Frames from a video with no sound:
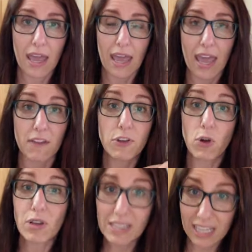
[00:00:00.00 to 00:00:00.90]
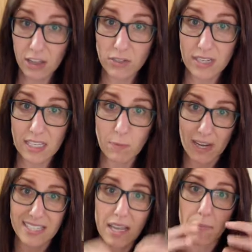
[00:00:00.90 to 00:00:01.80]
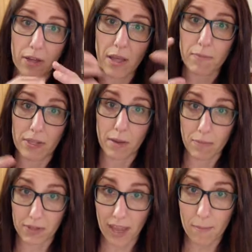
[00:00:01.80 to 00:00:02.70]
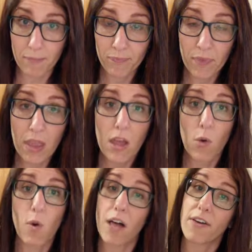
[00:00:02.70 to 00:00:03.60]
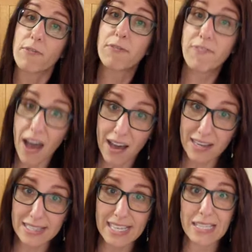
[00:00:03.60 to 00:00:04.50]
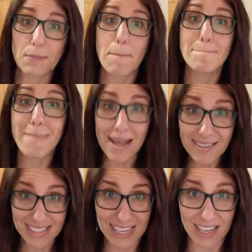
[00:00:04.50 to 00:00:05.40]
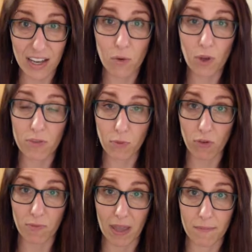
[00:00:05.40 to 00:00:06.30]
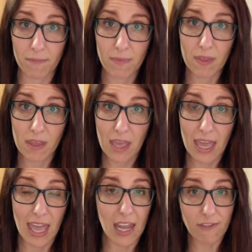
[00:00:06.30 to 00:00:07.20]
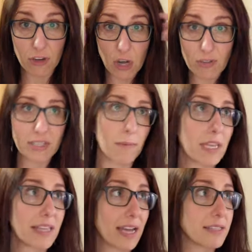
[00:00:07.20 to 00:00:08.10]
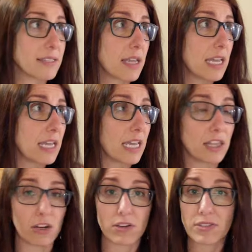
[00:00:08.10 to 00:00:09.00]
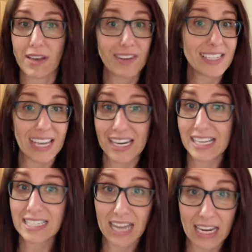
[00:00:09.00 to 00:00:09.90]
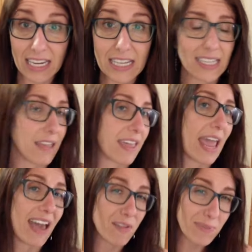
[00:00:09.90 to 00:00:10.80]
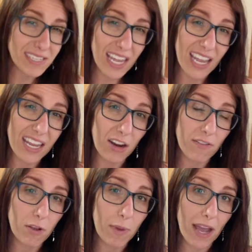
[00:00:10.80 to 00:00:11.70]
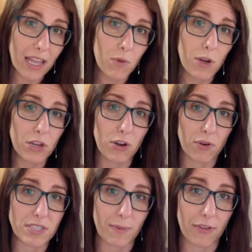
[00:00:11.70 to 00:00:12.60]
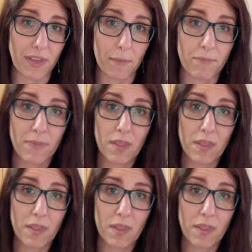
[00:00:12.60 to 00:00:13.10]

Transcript: And if you don't clean those dust bunnies, they build up, build up, build up. Well, the fuzz is melted with movement. And if you know somebody that's in their 70s, 80s, 90s, and they haven't been taking care of their body, what do you notice about them?